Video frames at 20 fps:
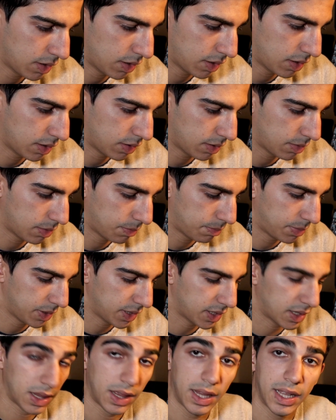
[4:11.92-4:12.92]
and a
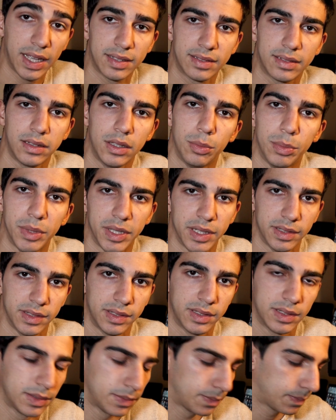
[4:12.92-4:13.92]
bit less
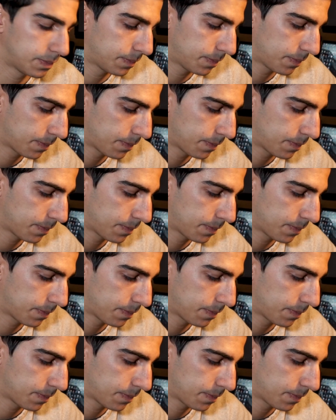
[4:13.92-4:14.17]
luminance.